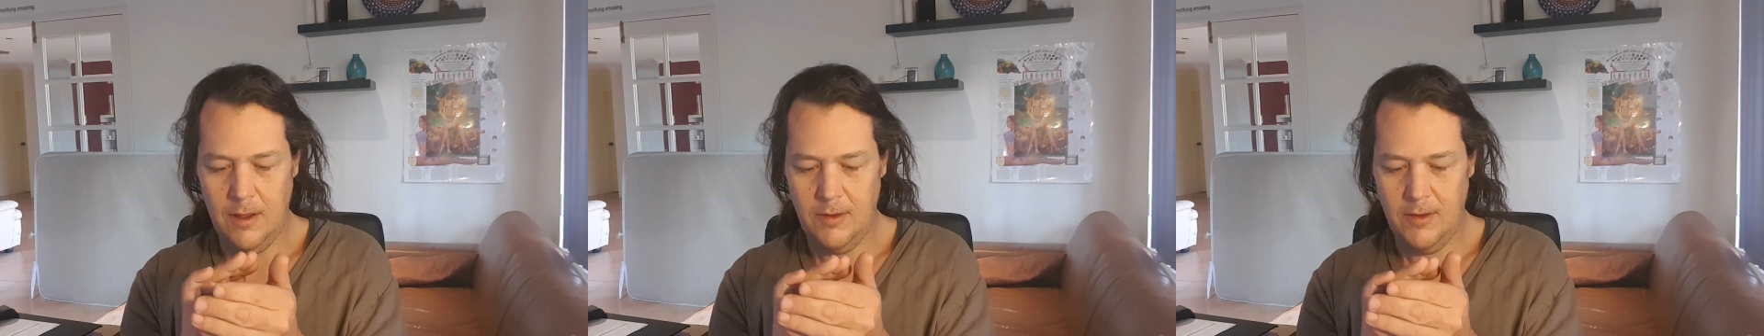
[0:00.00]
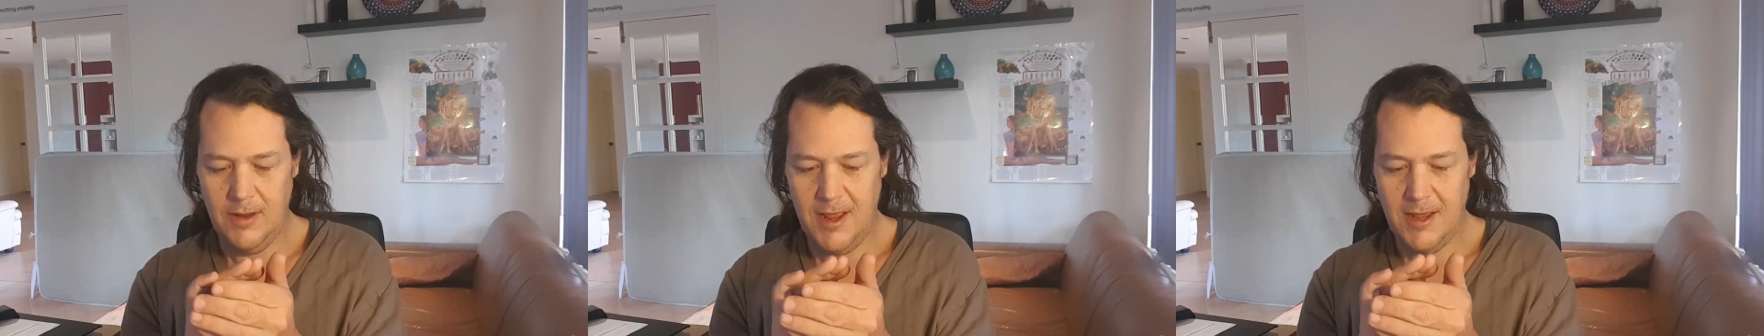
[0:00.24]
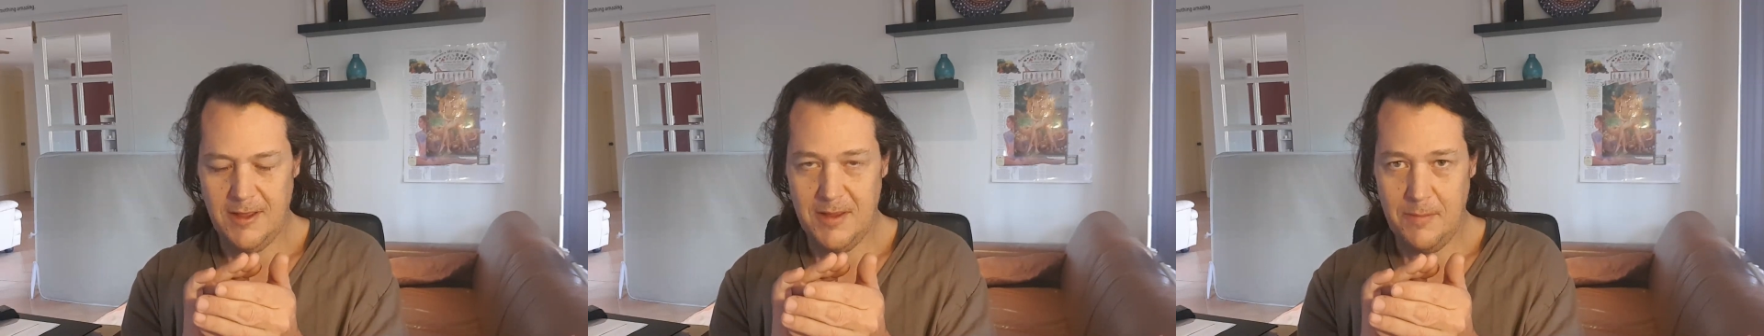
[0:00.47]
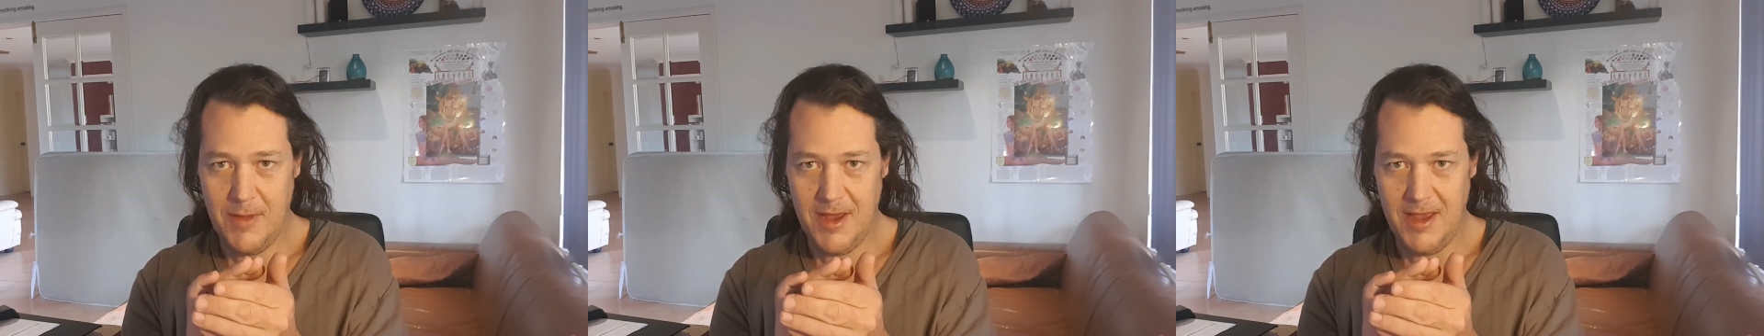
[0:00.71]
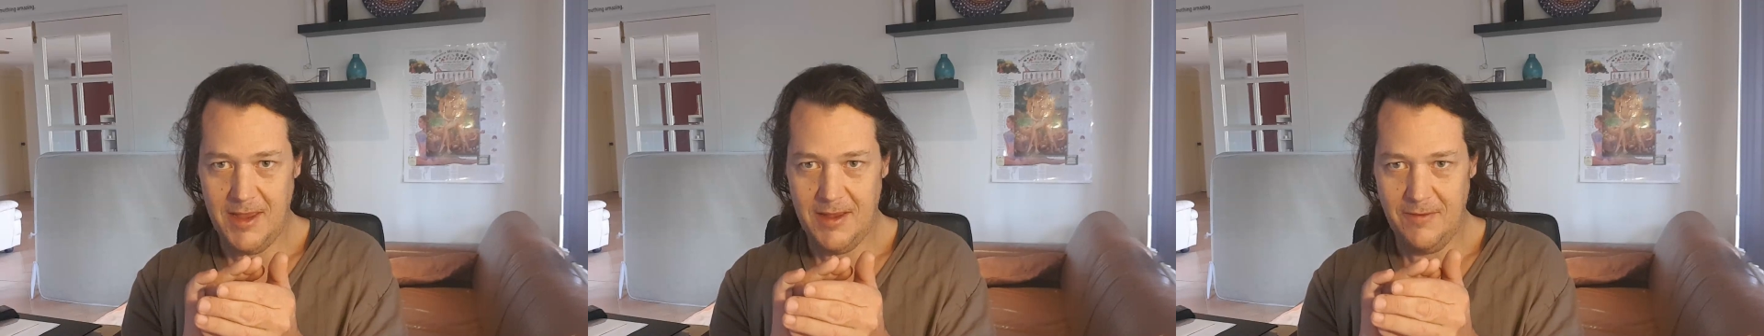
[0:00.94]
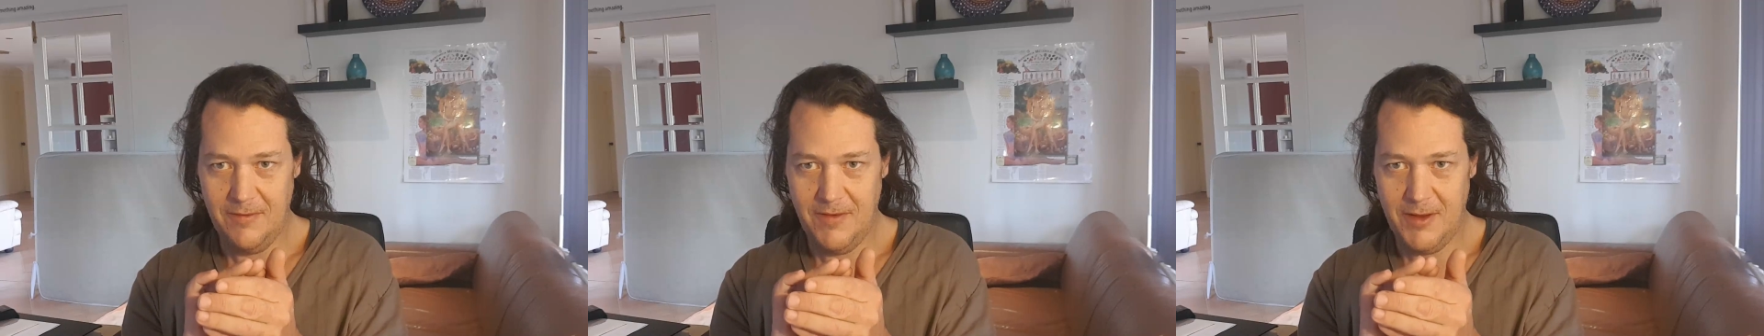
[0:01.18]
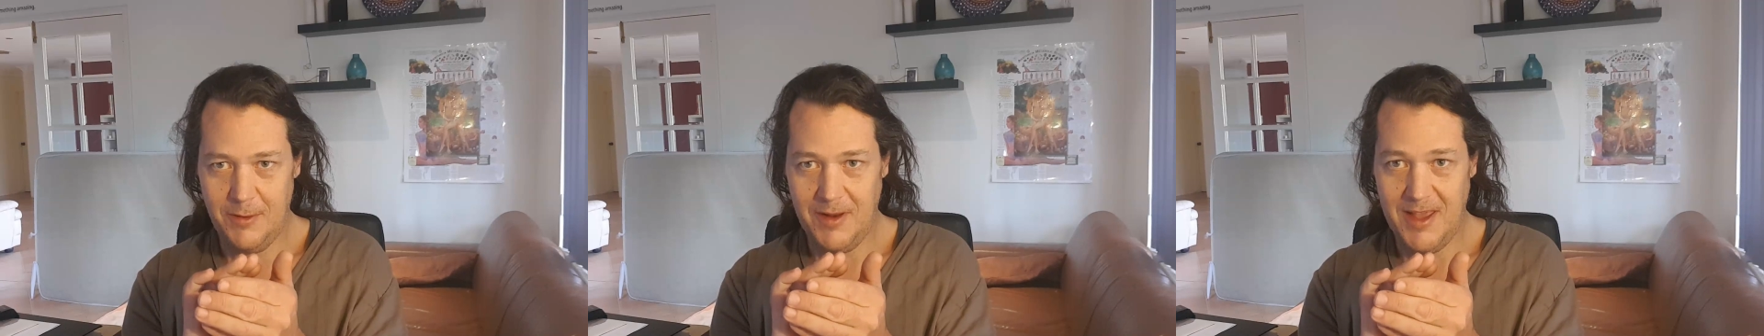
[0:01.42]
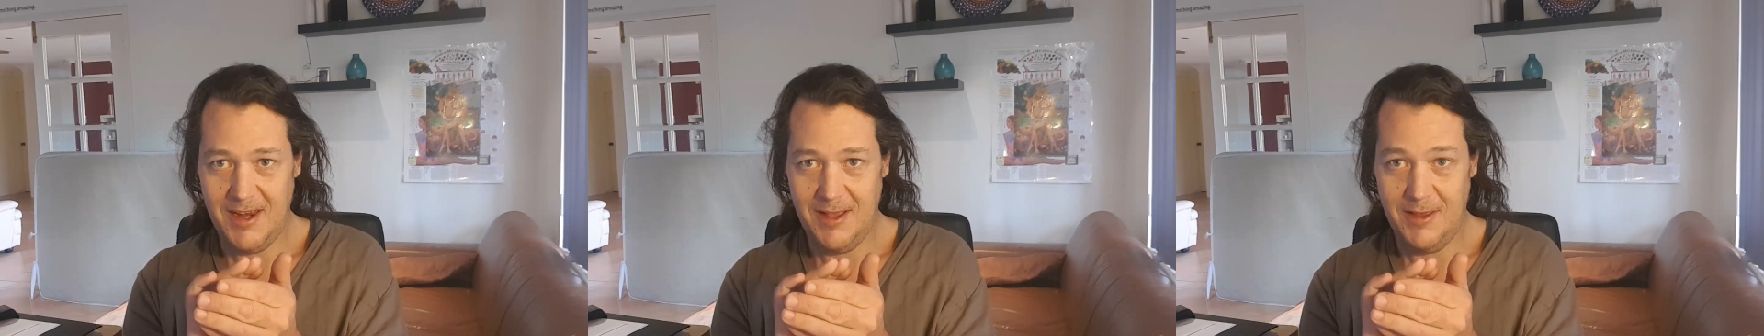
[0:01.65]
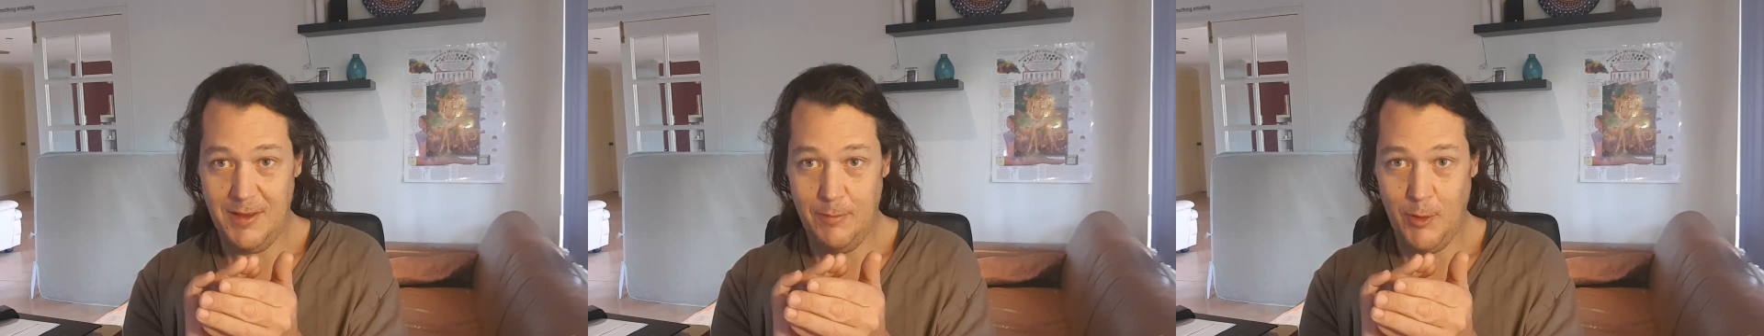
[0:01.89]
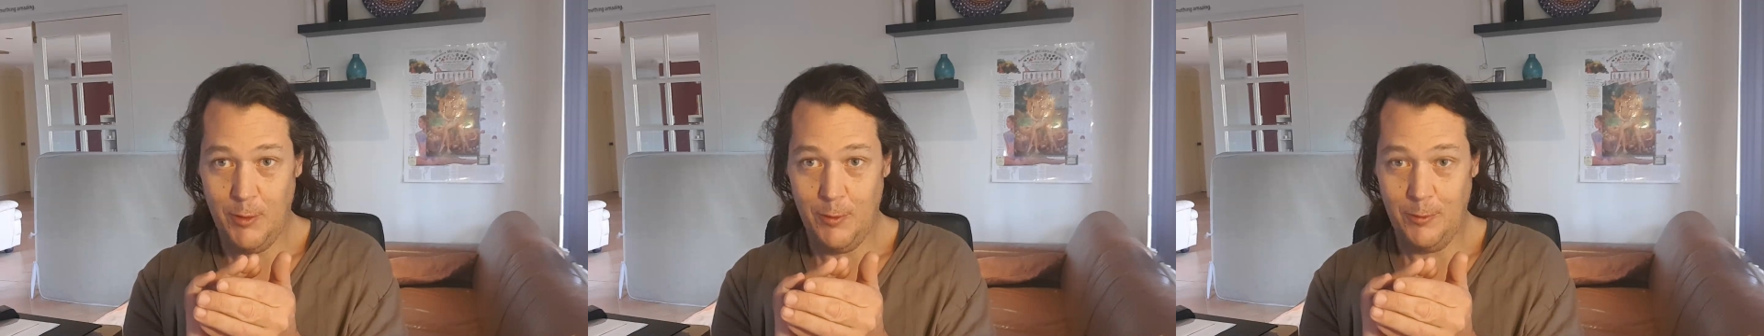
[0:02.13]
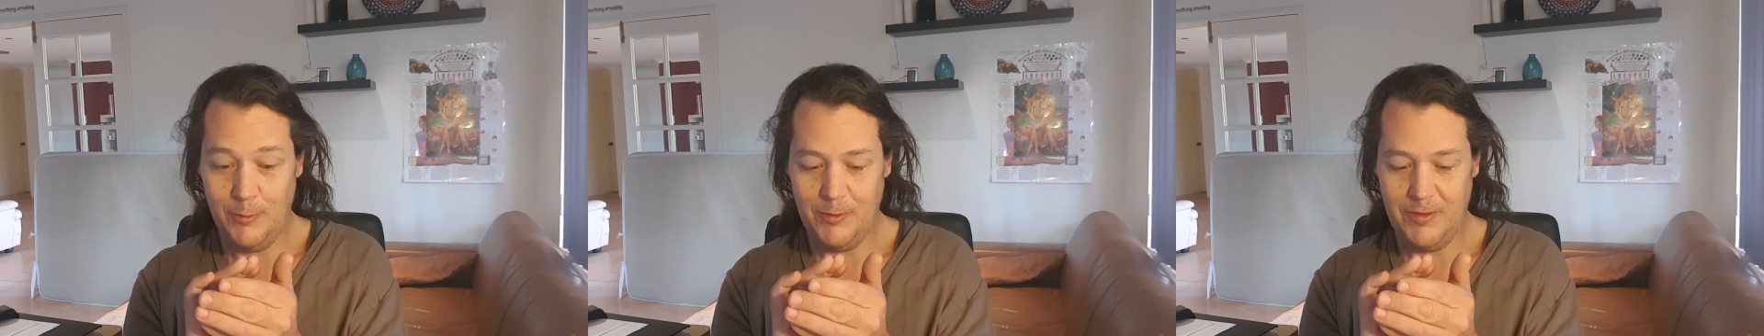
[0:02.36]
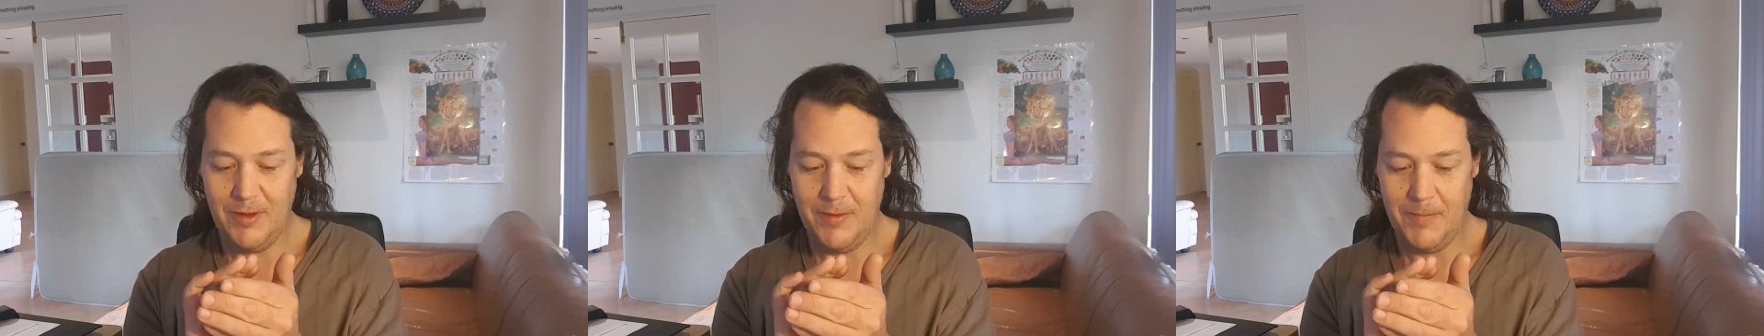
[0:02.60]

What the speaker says: you can actually make and feel energy balls.